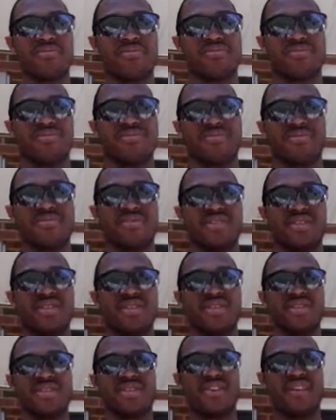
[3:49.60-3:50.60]

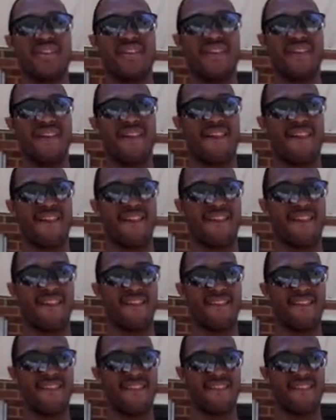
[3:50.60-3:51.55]
Nothing is said.